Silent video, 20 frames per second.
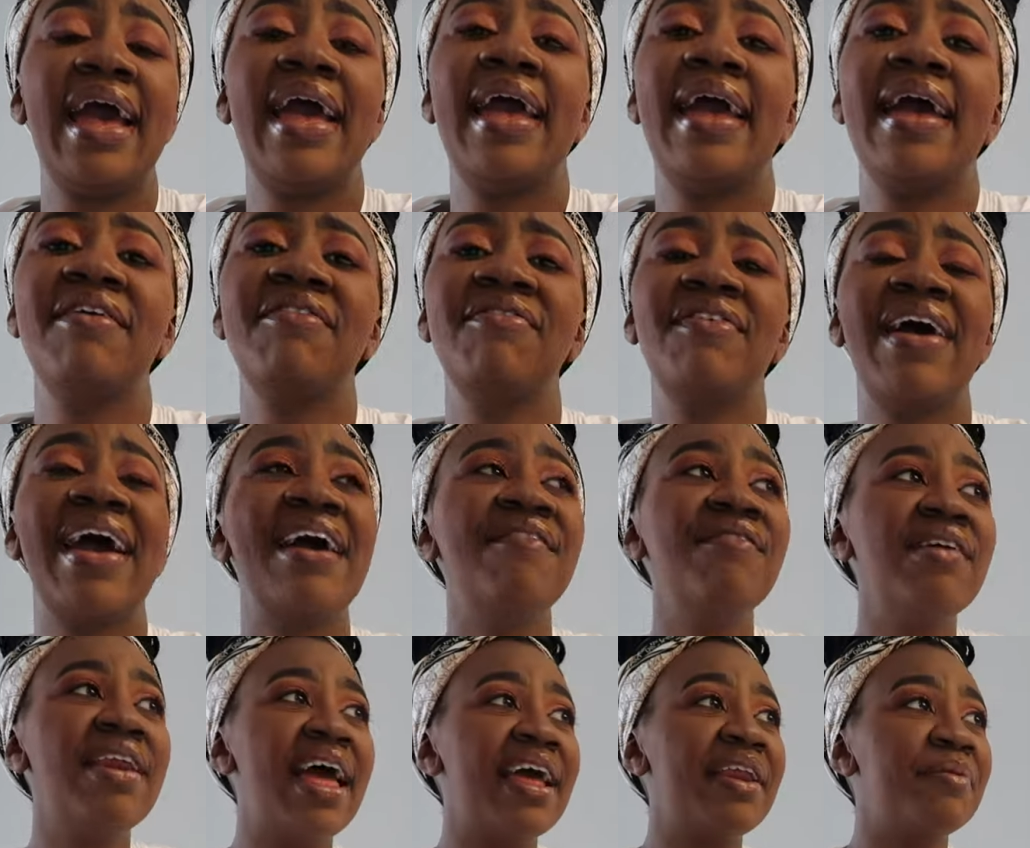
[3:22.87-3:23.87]
I
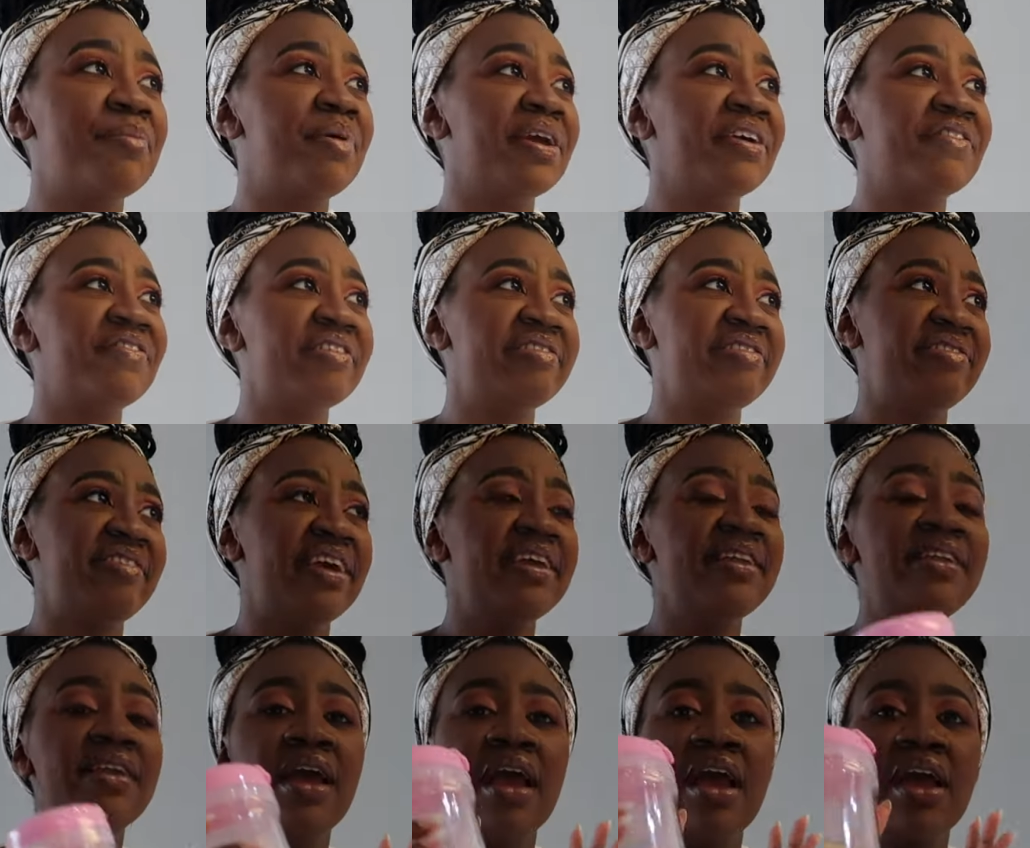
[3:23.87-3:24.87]
haven't had breakfast
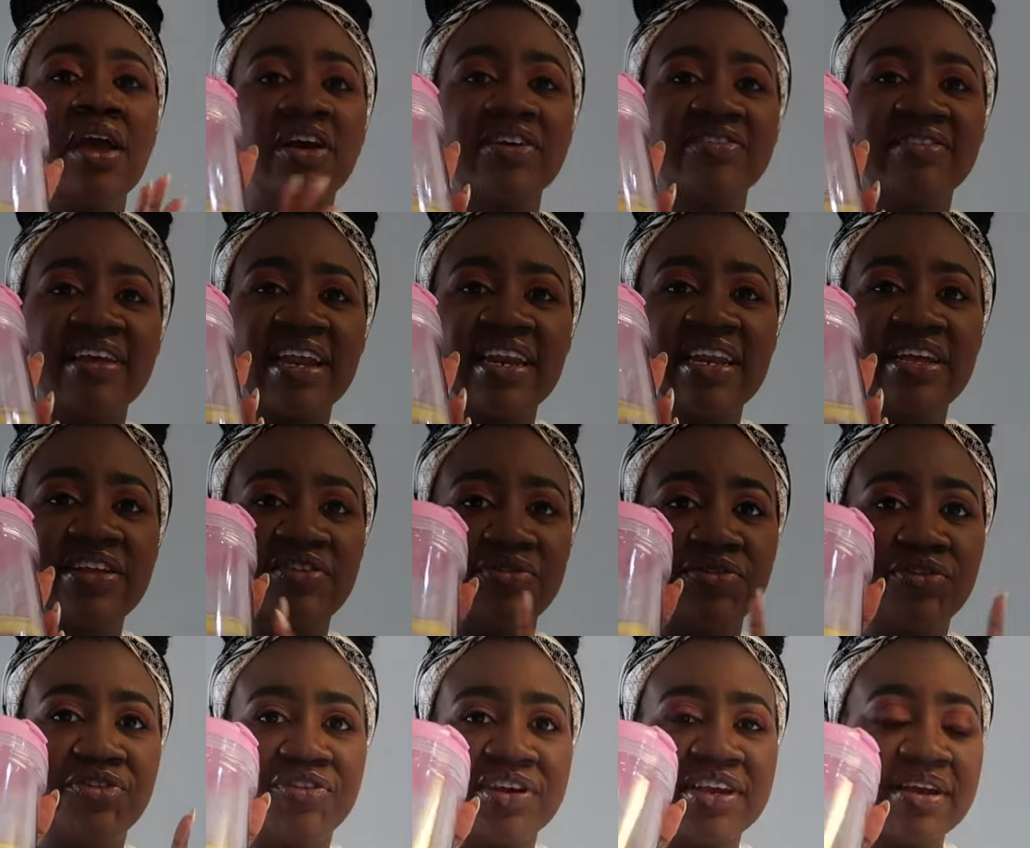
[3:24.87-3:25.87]
yet because I need to
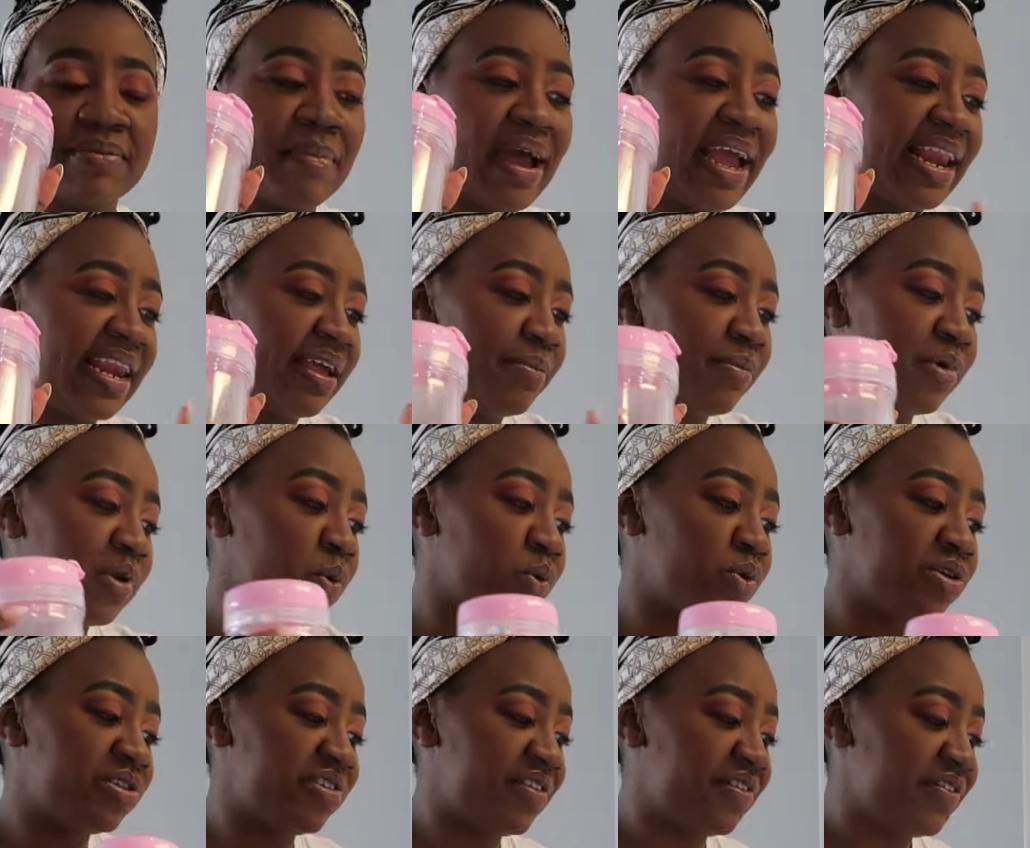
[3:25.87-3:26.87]
drink my lemon
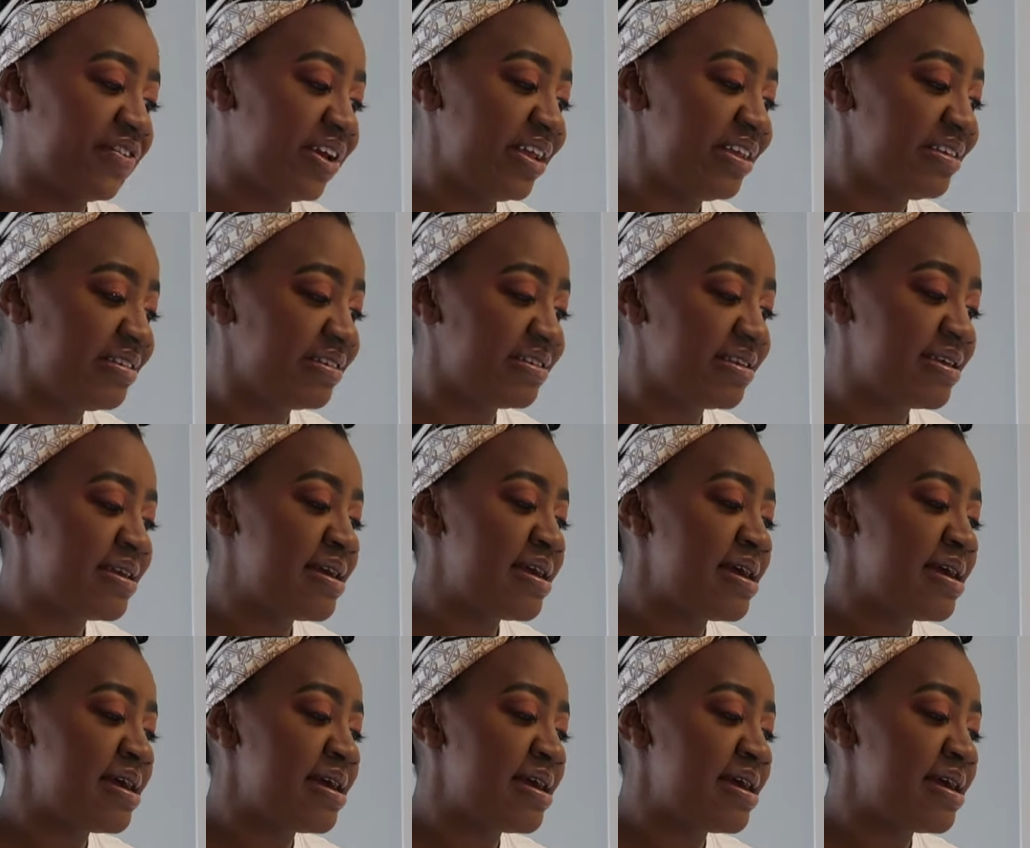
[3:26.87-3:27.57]
water first,